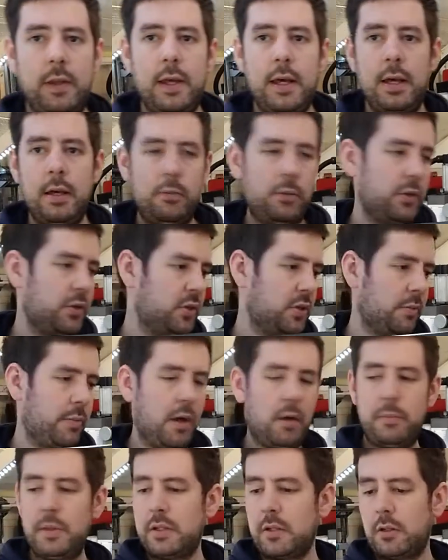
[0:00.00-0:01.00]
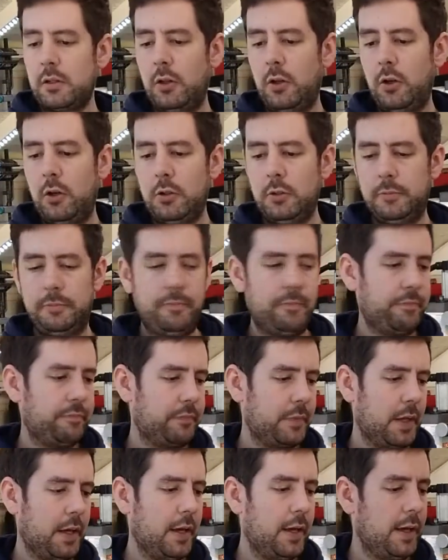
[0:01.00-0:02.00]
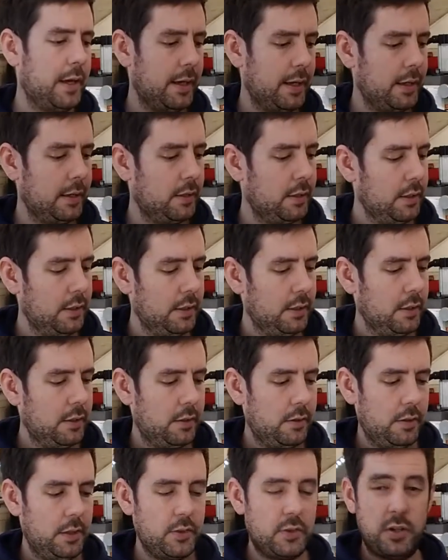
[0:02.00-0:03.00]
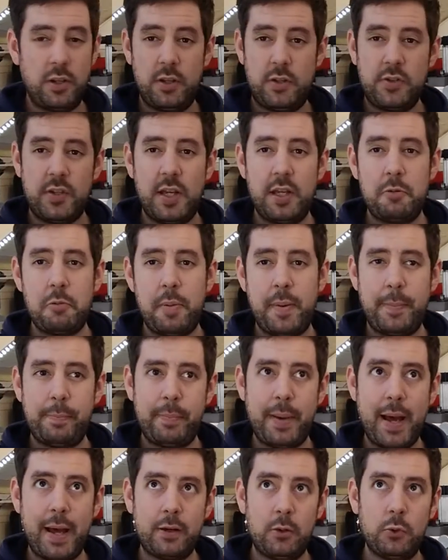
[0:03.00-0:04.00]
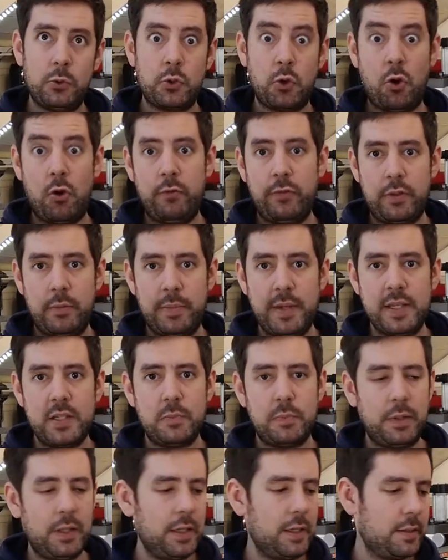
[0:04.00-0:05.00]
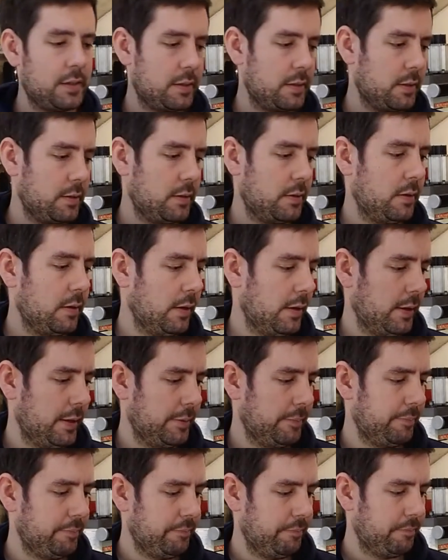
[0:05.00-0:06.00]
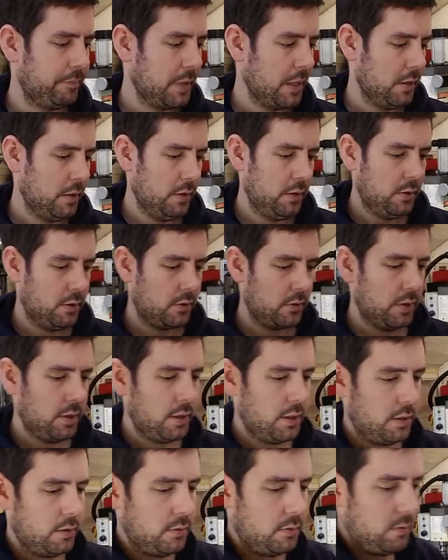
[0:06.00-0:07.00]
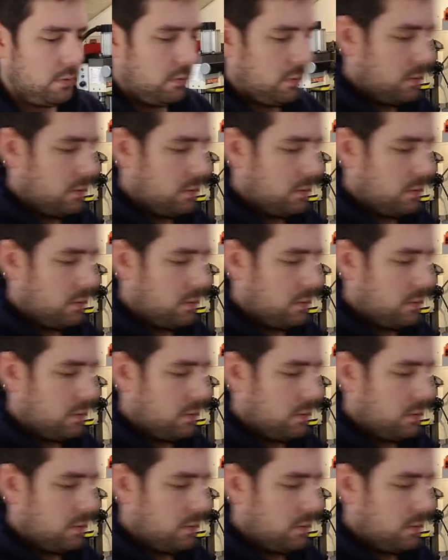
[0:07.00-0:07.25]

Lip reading: that, which is about 1 meter long. These are the side panels of the base plate. So they're